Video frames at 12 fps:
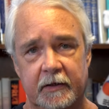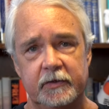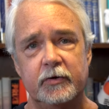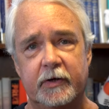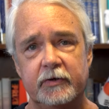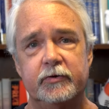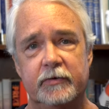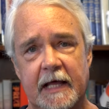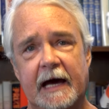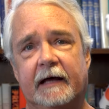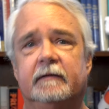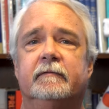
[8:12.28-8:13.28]
You could do
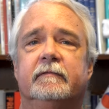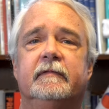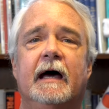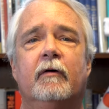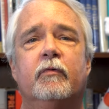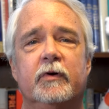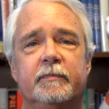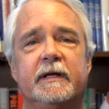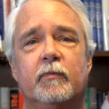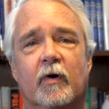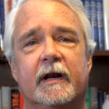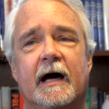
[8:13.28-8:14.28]
that. That would
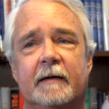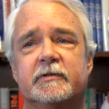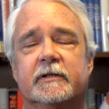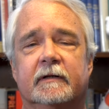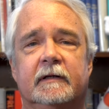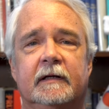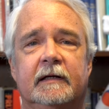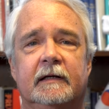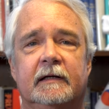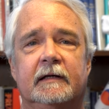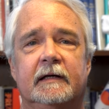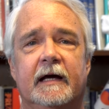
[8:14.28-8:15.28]
be one option.
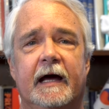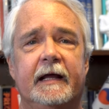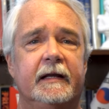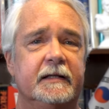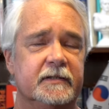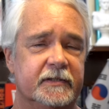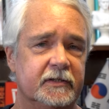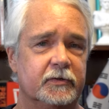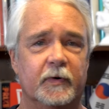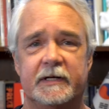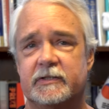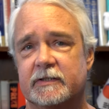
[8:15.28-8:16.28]
And in
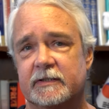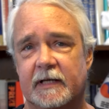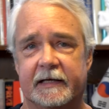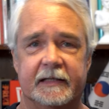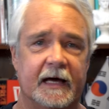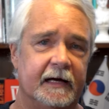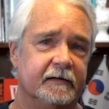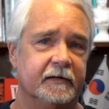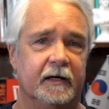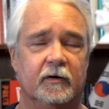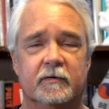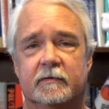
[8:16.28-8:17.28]
situations like that,
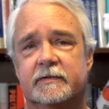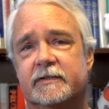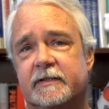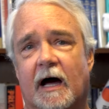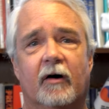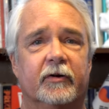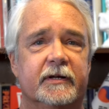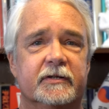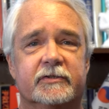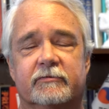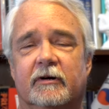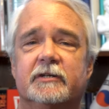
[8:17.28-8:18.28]
you know,
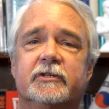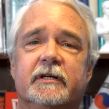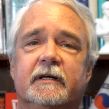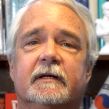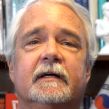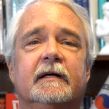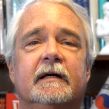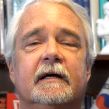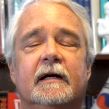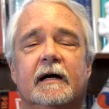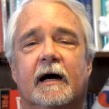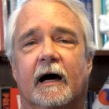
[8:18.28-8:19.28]
Stalinist Russia,
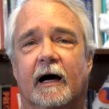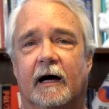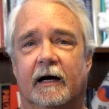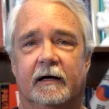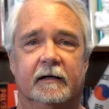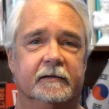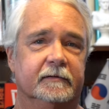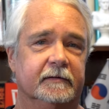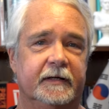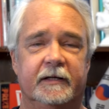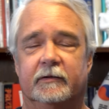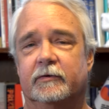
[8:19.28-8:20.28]

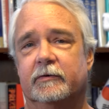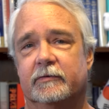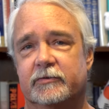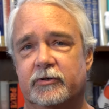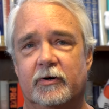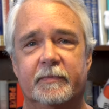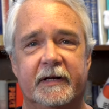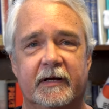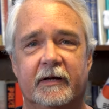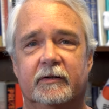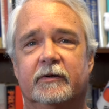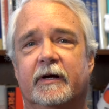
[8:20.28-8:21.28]
Hitler Germany,
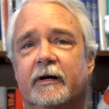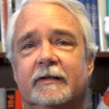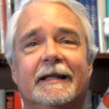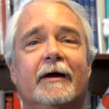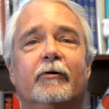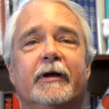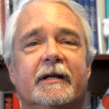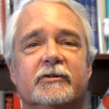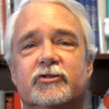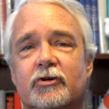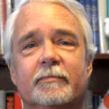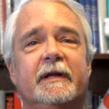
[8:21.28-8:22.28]

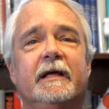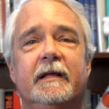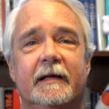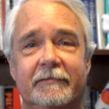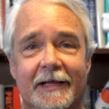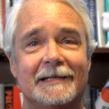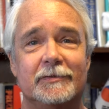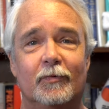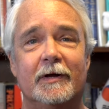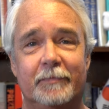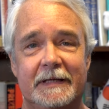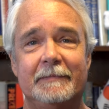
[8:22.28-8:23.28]
Hitlerian Germany, that's
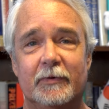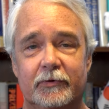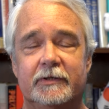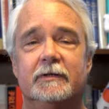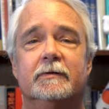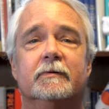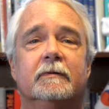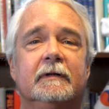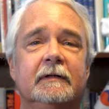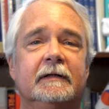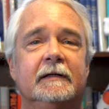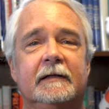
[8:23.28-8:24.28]
what people do.
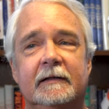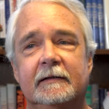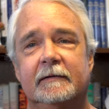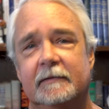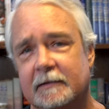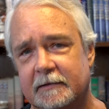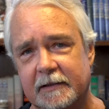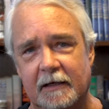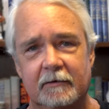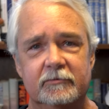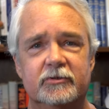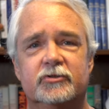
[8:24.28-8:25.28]
You
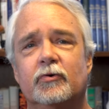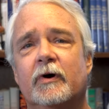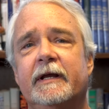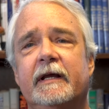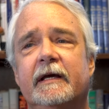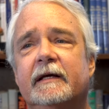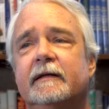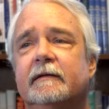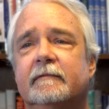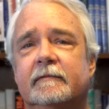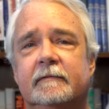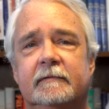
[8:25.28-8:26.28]
know, join in.